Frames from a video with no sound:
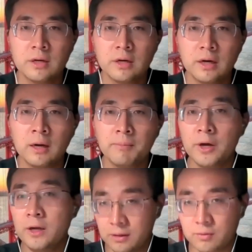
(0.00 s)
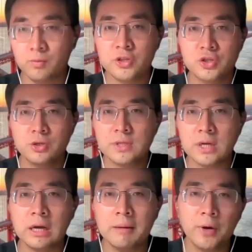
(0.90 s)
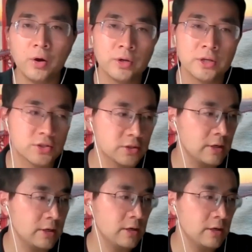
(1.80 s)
But we choose the components,